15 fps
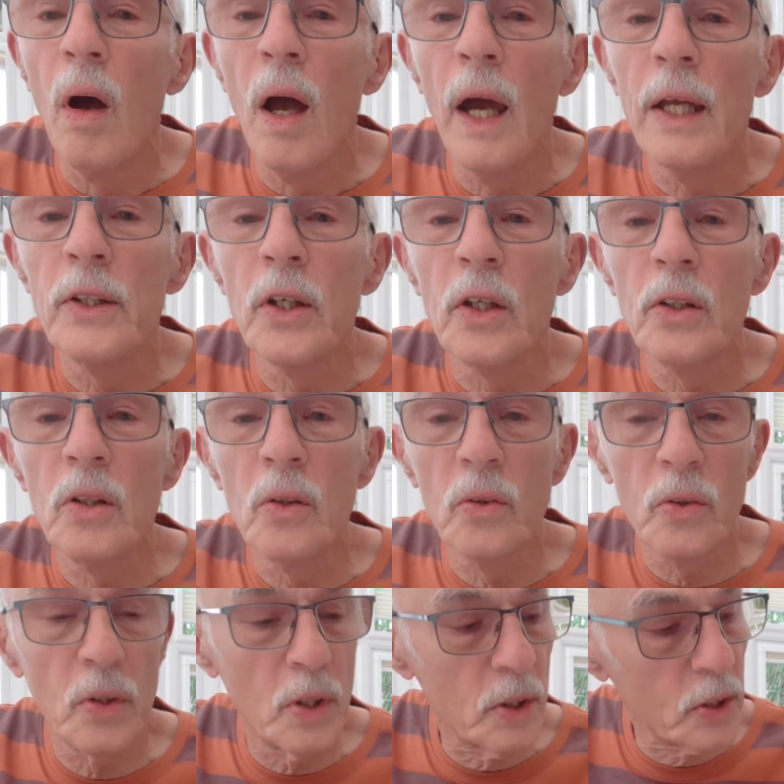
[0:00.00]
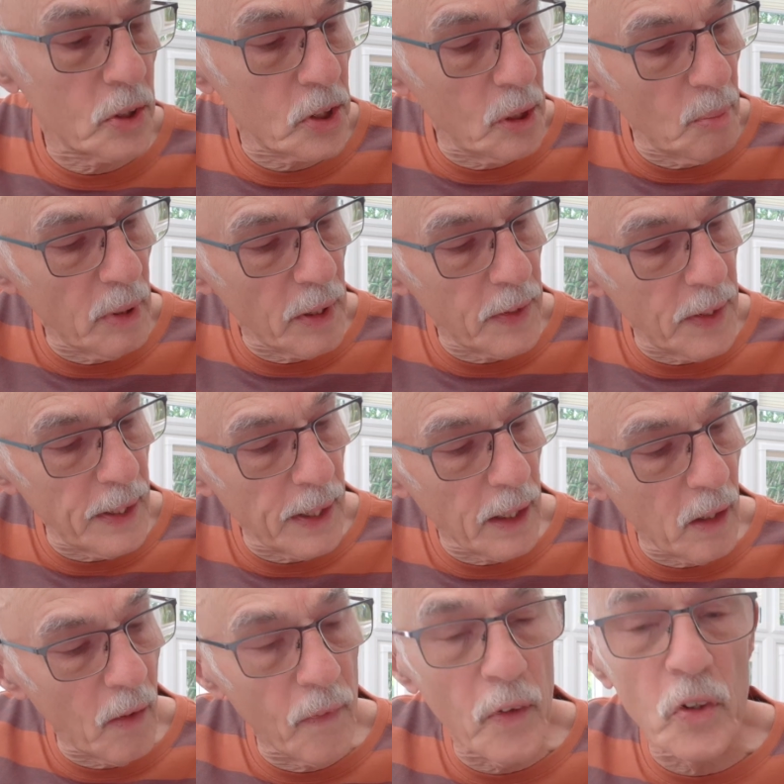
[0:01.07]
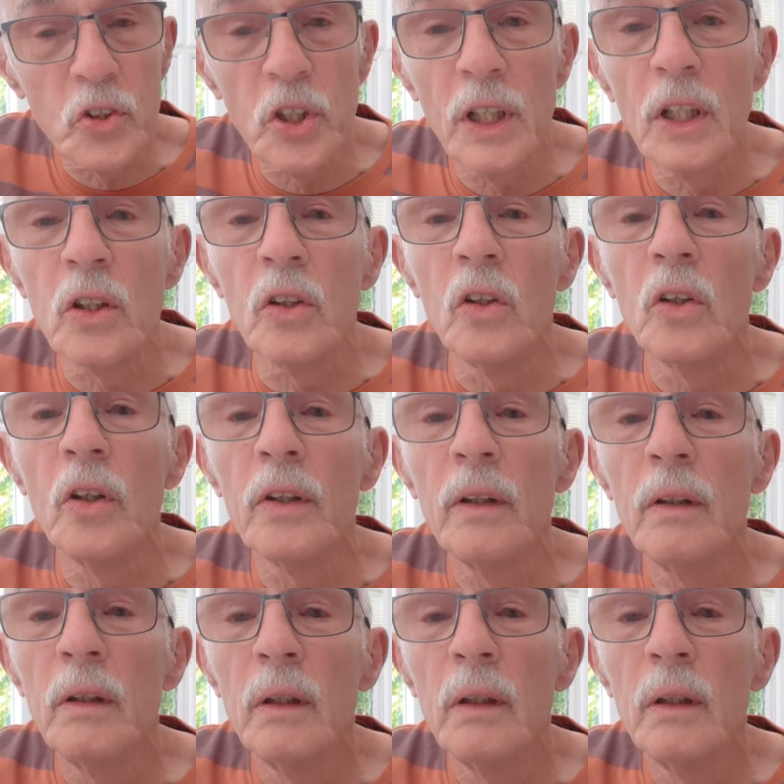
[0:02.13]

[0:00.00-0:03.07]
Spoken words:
And you can do a similar thing on the G chord.